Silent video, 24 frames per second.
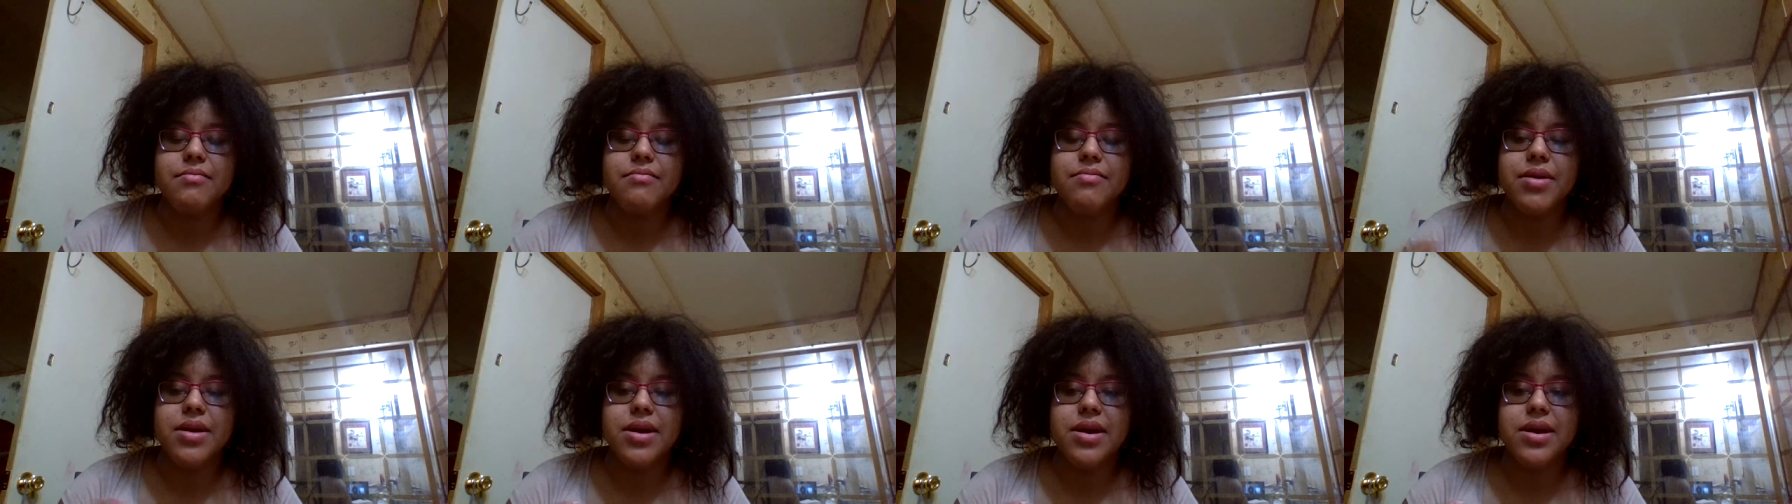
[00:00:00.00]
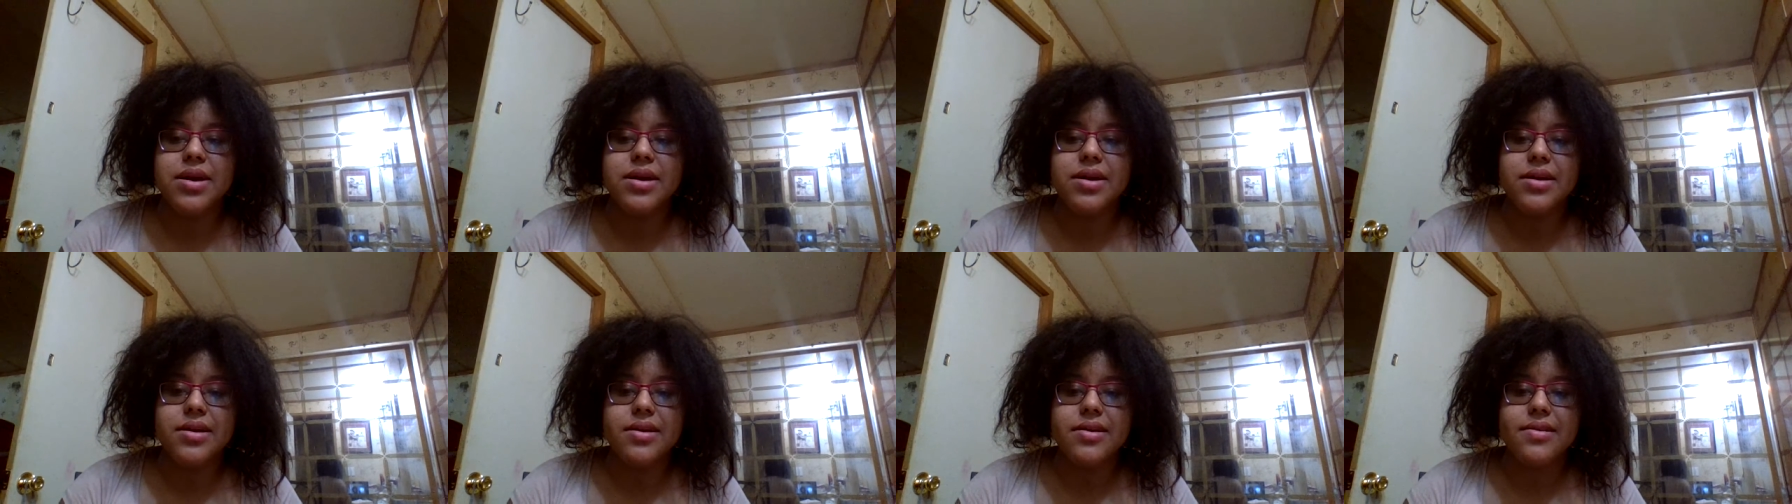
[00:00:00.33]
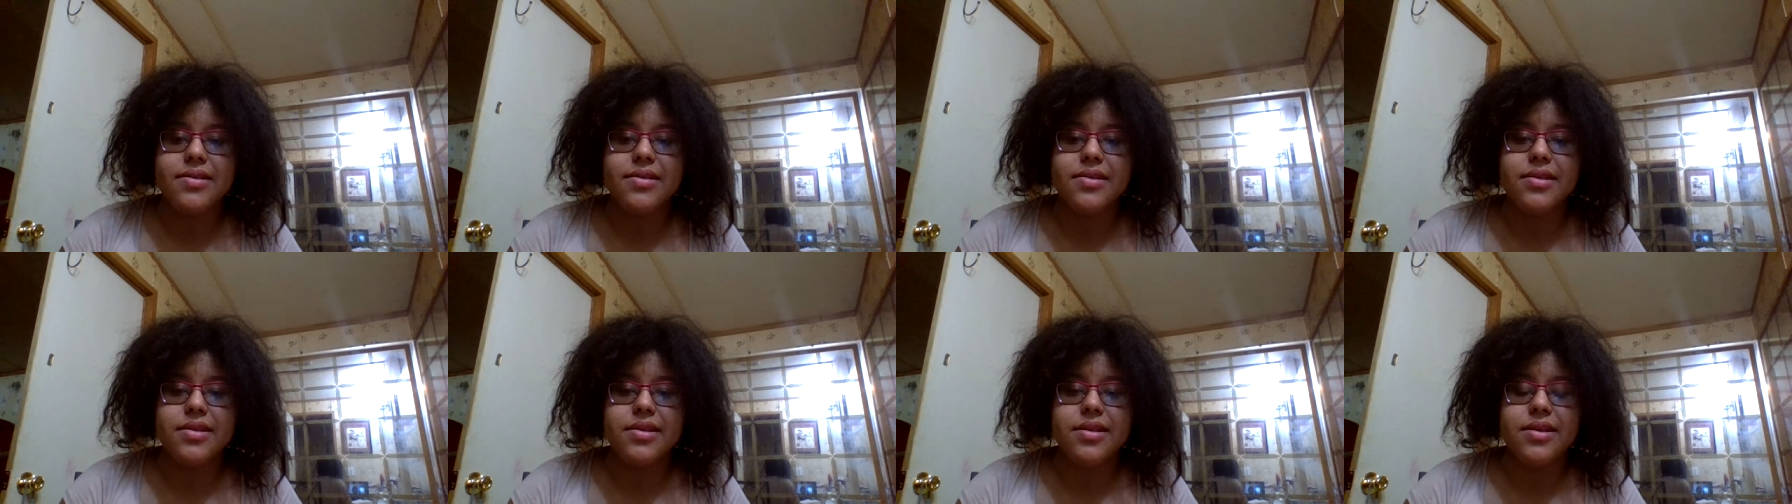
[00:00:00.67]

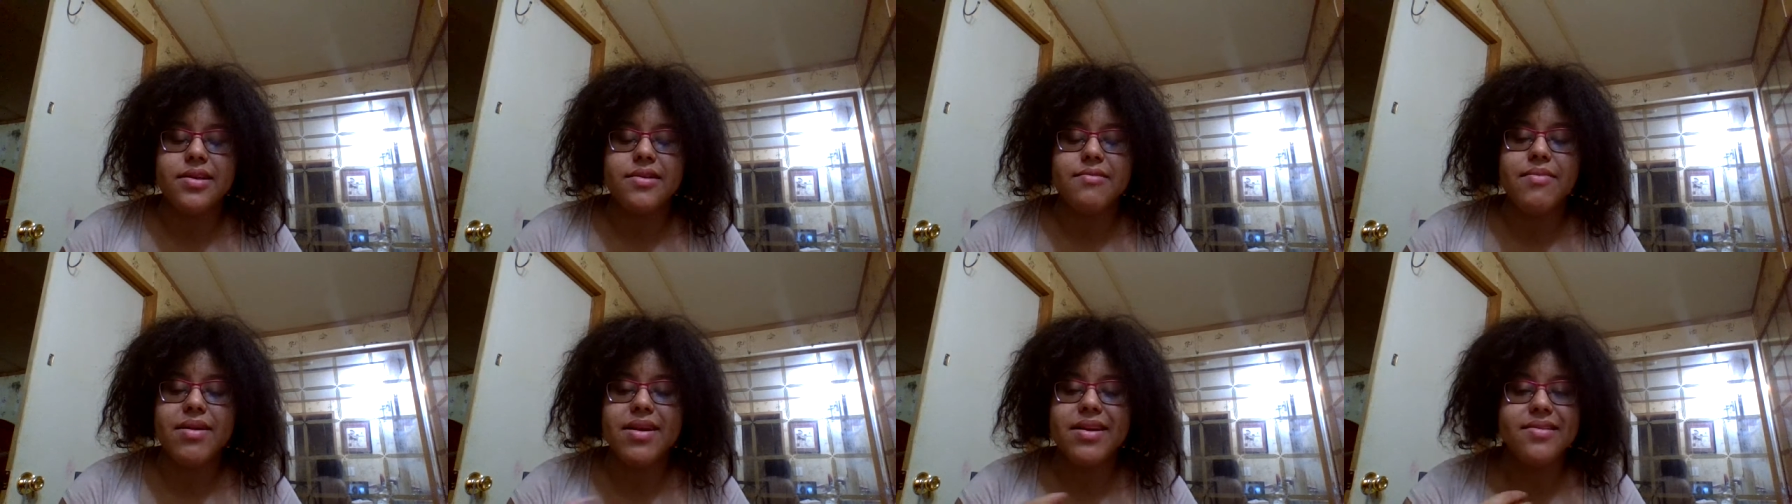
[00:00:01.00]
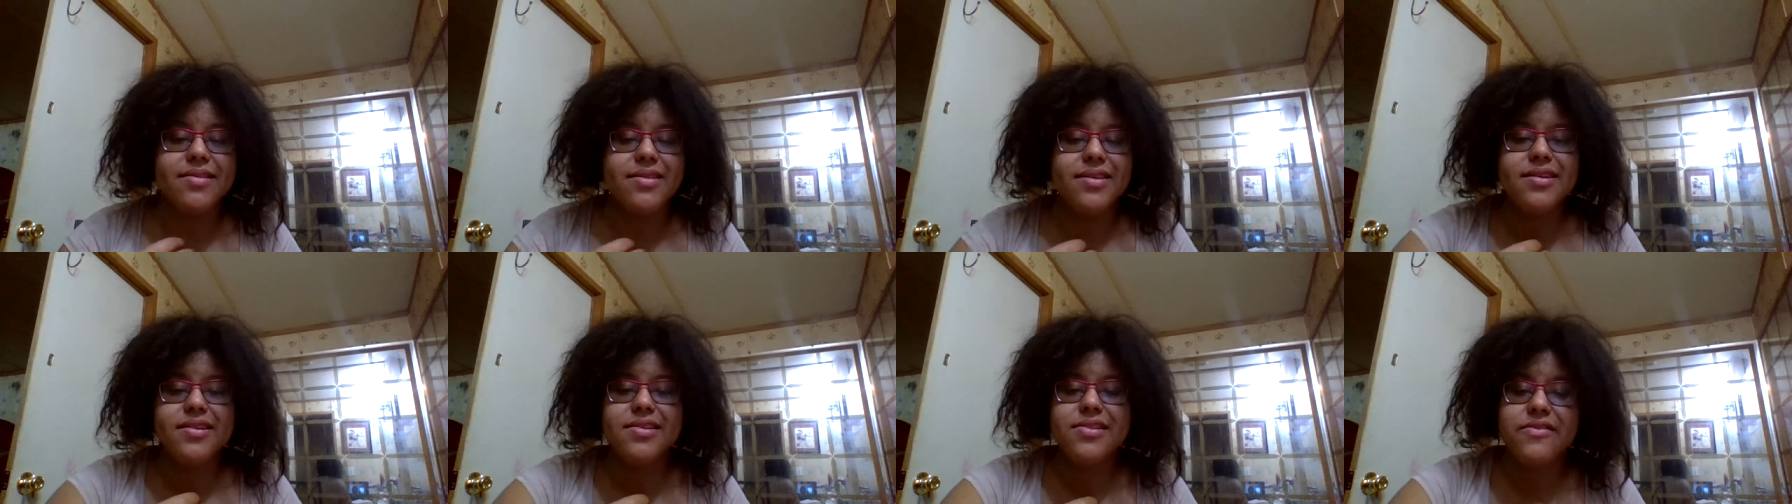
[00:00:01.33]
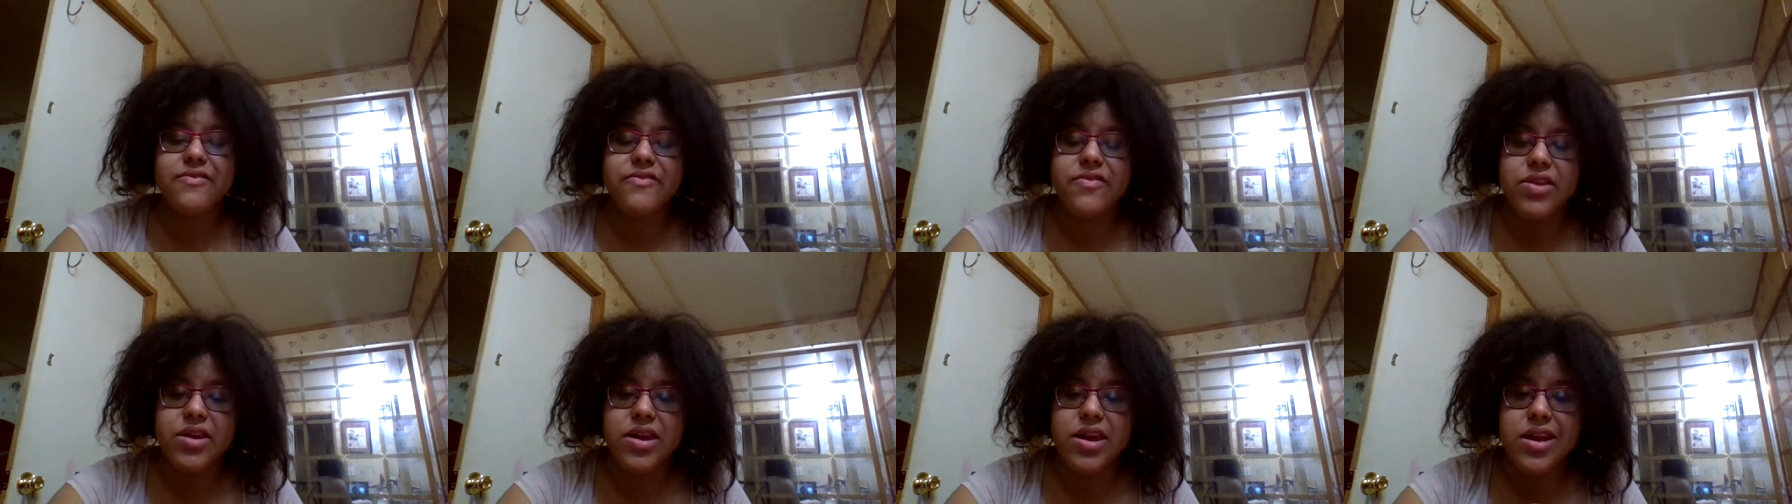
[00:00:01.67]
because it makes it
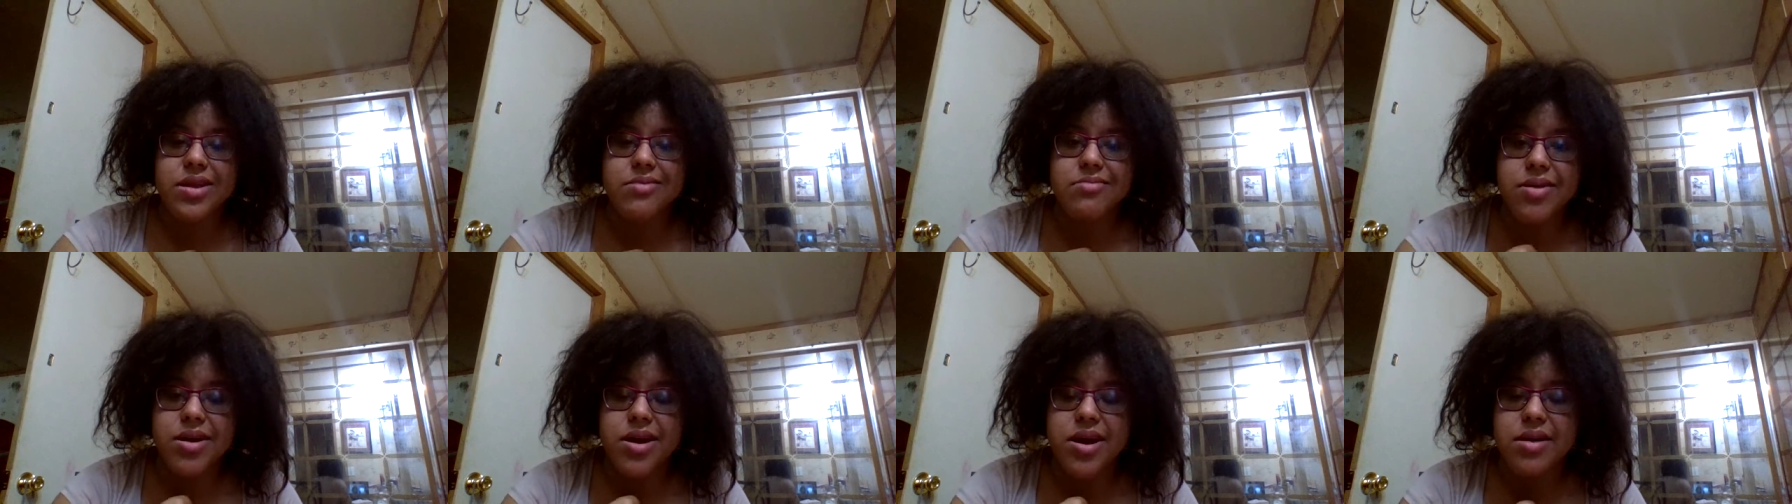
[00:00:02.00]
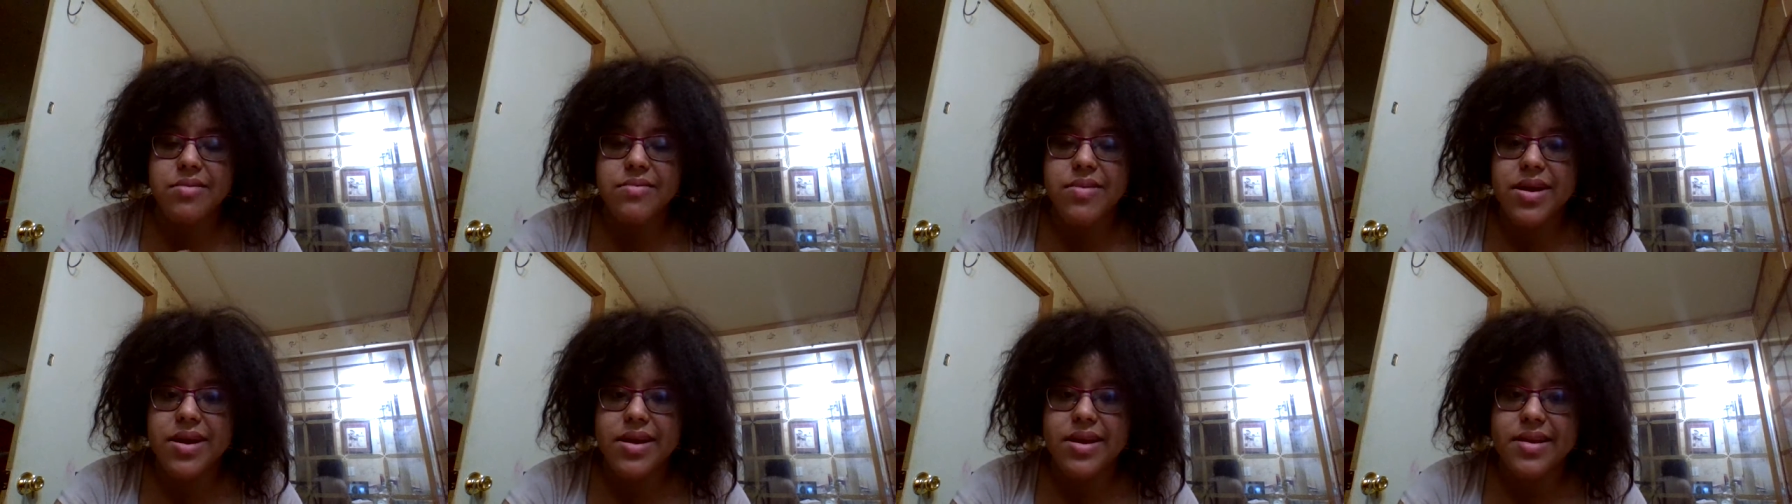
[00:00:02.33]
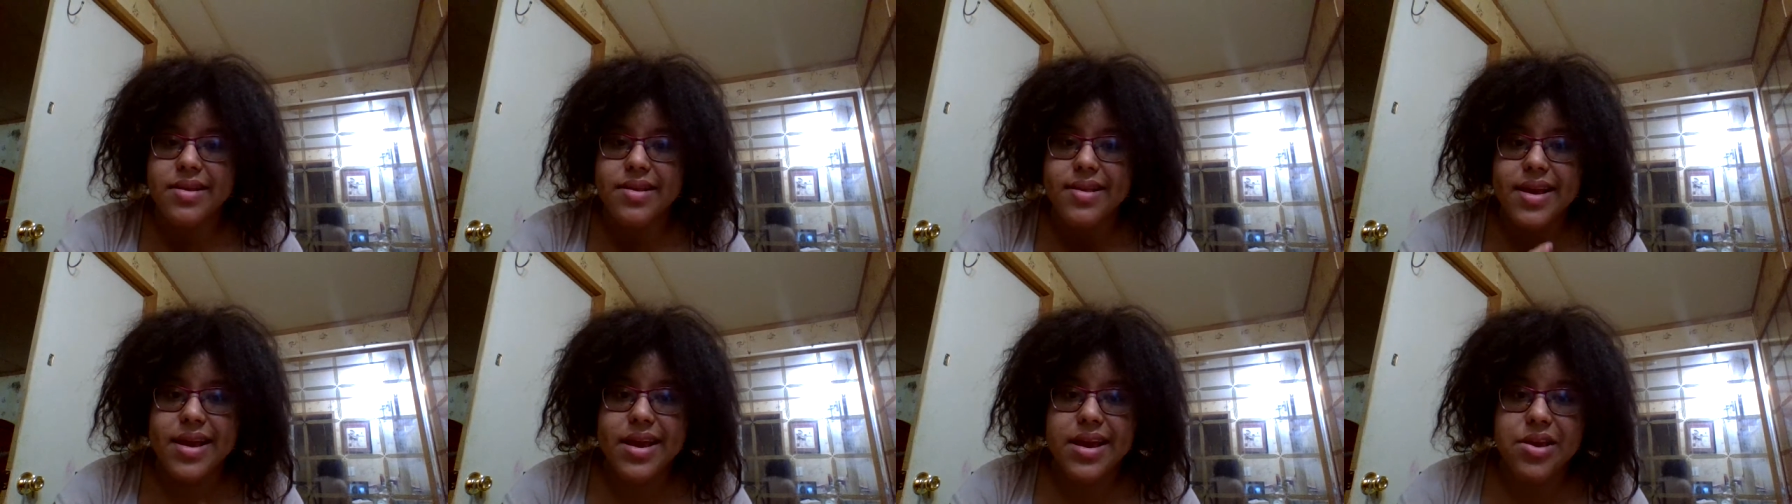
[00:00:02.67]
easier for the enemy to come in
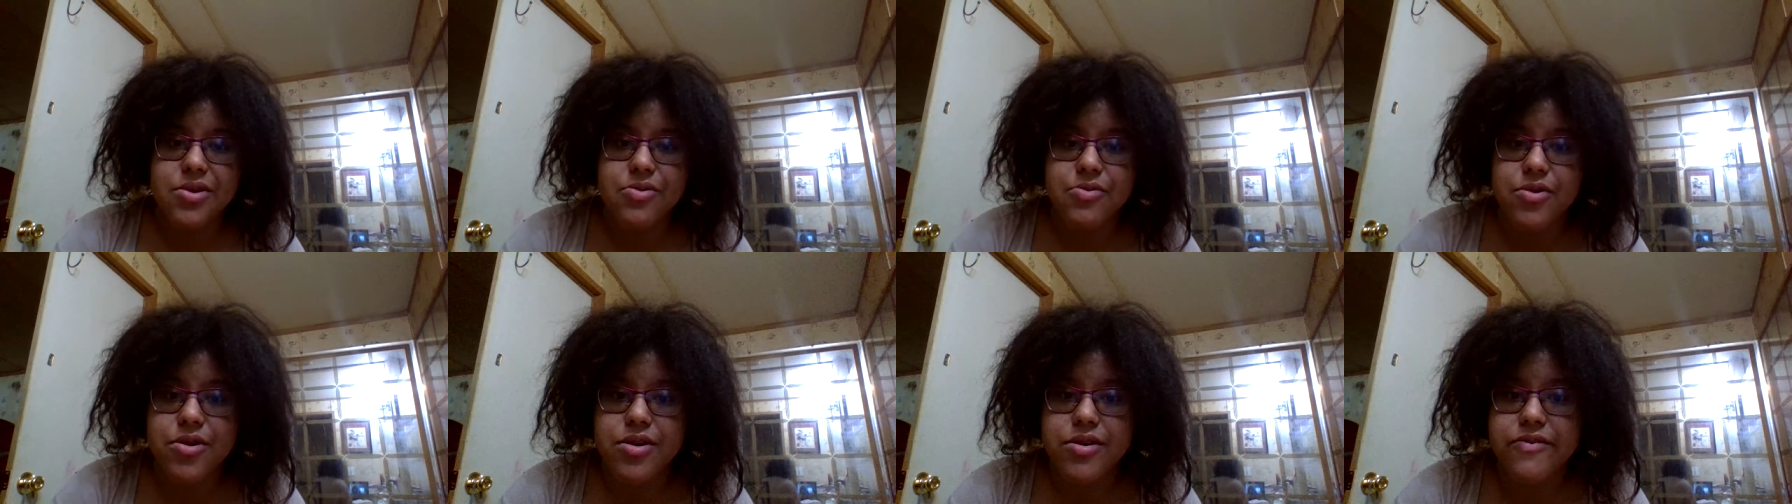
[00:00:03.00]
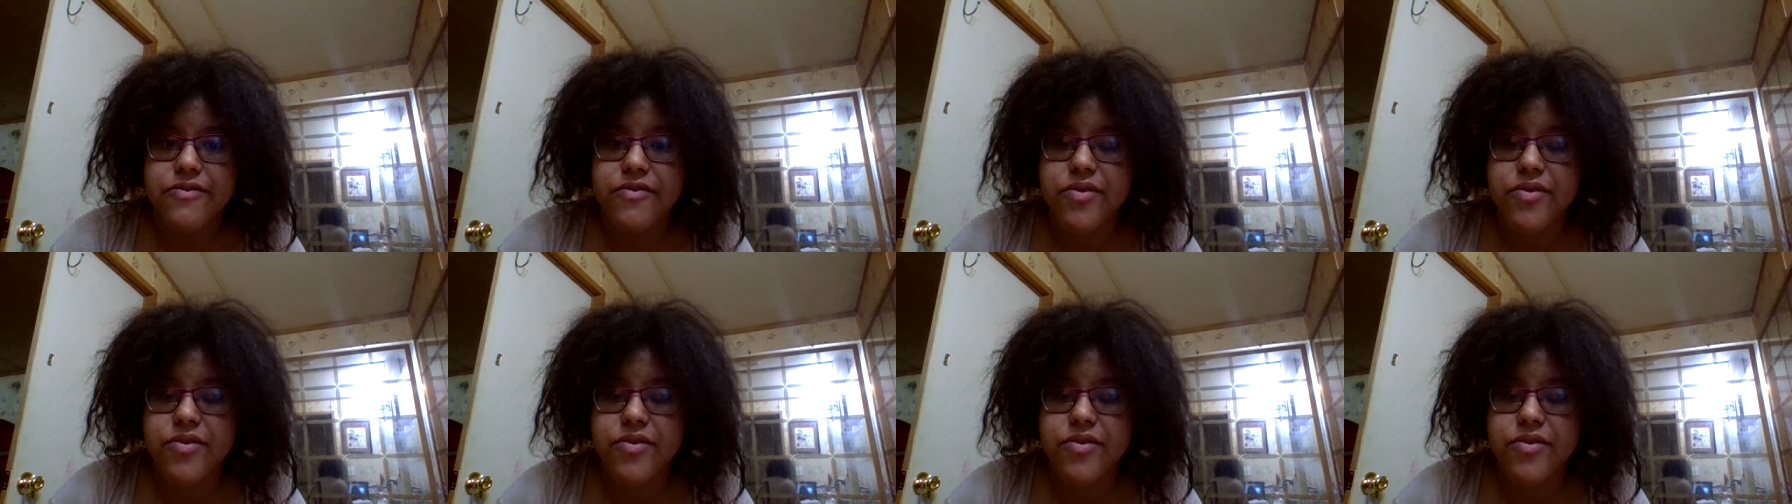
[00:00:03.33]
and take the word